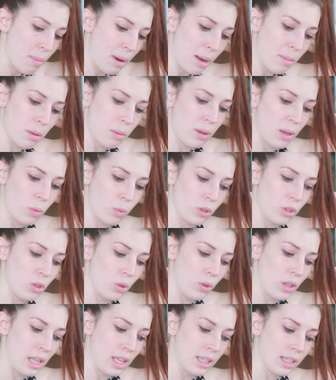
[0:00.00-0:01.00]
bobby pin will do
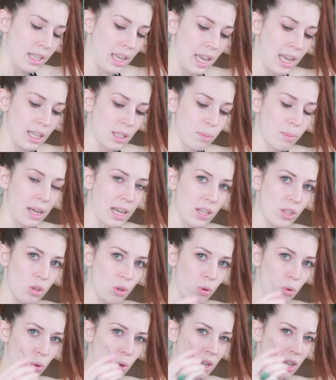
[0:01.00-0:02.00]
in this case, but I
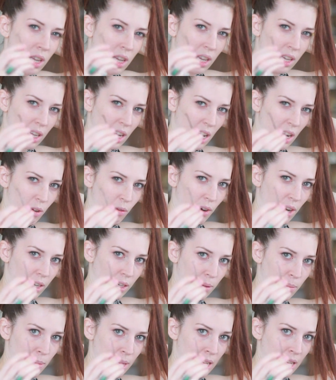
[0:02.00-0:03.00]
do kind of
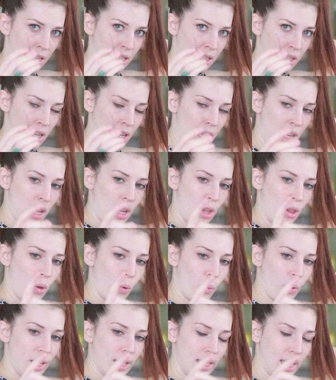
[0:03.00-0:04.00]
recommend the
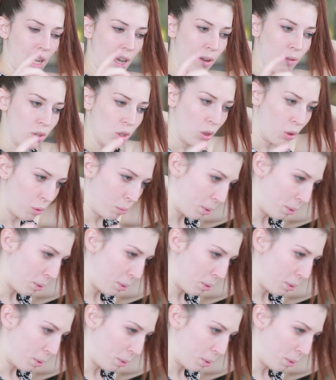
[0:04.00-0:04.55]
ones that have 2